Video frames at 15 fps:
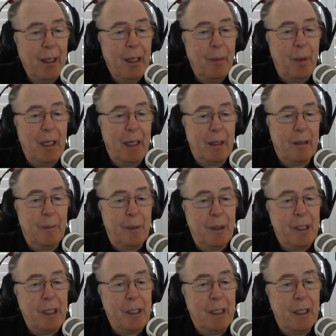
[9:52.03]
about a
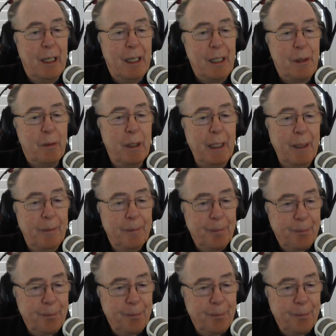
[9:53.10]
competition last week,